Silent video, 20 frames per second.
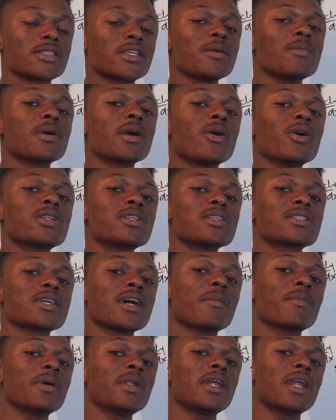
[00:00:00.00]
Sai mu ga what is
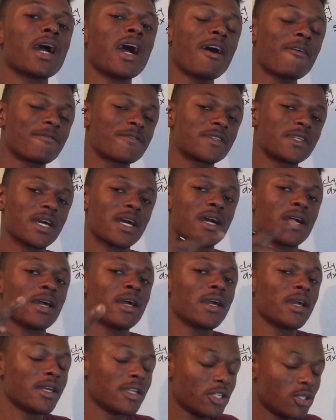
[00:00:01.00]
happening after
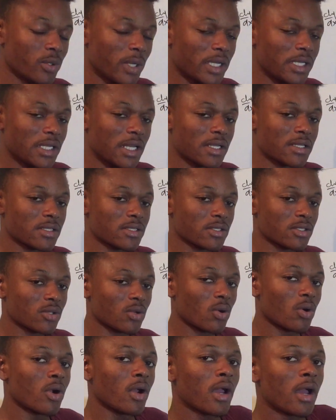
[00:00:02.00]
dy dx is
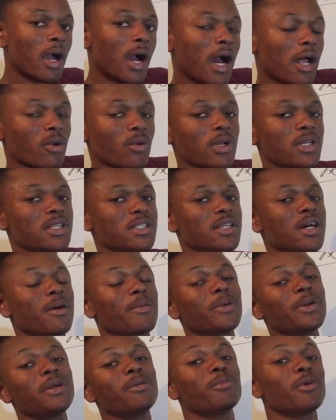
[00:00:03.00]
0 and what is
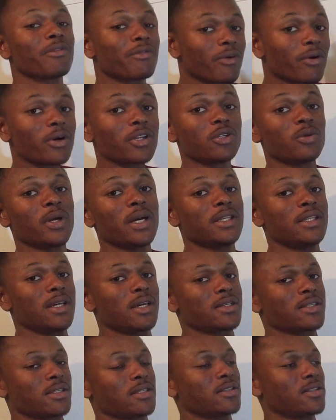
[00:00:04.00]
happening before dy
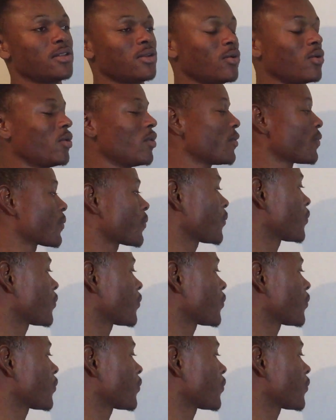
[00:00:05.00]
dx is 0.